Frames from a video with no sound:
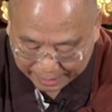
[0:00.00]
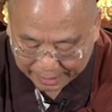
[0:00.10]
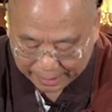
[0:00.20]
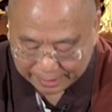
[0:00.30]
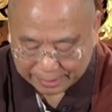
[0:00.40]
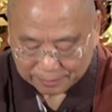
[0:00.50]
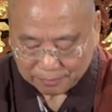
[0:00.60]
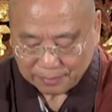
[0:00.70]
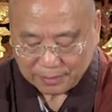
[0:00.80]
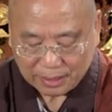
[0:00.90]
And
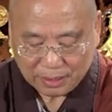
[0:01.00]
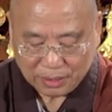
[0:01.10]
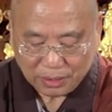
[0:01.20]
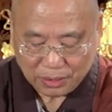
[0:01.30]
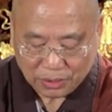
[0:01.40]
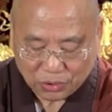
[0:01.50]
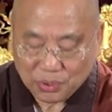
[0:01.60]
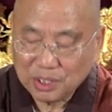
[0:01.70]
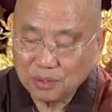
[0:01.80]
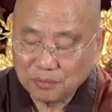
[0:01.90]

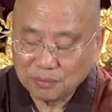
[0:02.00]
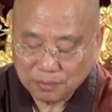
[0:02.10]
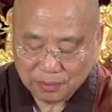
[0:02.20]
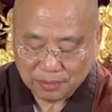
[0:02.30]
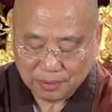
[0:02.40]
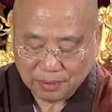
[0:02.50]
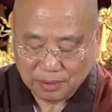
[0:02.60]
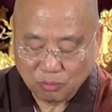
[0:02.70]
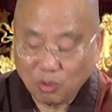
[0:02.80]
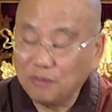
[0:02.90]
during the
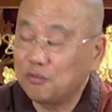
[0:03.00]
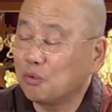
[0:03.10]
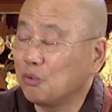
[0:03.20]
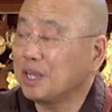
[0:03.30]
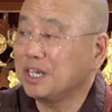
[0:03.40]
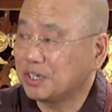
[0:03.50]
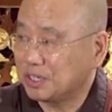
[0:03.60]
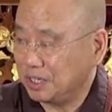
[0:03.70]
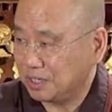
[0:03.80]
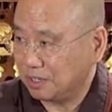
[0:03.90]
one for rainy
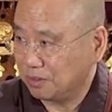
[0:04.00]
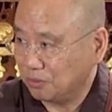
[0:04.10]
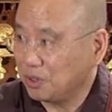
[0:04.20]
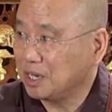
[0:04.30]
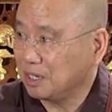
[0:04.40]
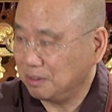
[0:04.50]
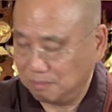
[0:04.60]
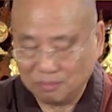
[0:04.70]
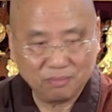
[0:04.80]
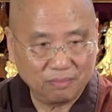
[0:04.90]
season,
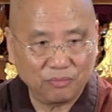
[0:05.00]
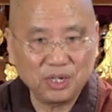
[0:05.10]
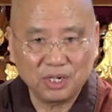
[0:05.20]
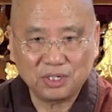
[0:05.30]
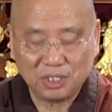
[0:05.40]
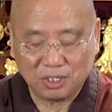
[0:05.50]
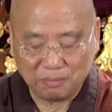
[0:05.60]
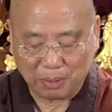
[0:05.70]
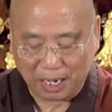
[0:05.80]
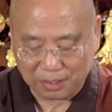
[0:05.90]
rainy
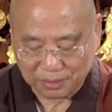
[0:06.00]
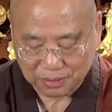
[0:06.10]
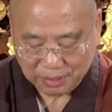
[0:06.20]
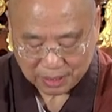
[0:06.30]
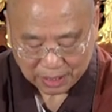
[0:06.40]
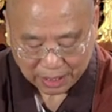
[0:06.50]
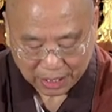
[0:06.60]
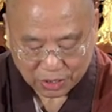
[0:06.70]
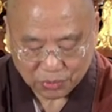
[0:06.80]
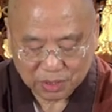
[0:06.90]
season palace,
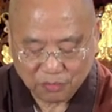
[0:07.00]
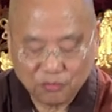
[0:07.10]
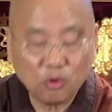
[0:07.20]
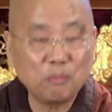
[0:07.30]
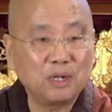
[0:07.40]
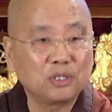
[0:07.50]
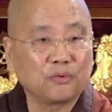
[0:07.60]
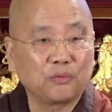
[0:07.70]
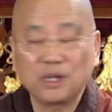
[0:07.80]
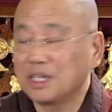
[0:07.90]
and during the 4 months
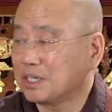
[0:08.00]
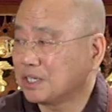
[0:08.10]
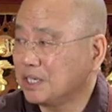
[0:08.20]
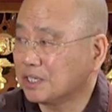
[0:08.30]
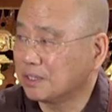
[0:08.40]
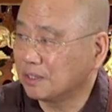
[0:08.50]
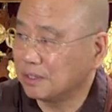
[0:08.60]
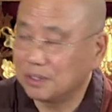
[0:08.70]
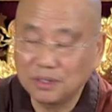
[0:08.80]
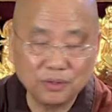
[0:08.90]
of rainy season
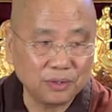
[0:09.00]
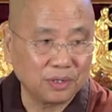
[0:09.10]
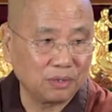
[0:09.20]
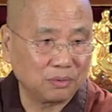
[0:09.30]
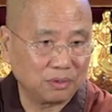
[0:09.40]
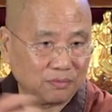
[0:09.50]
in India, there were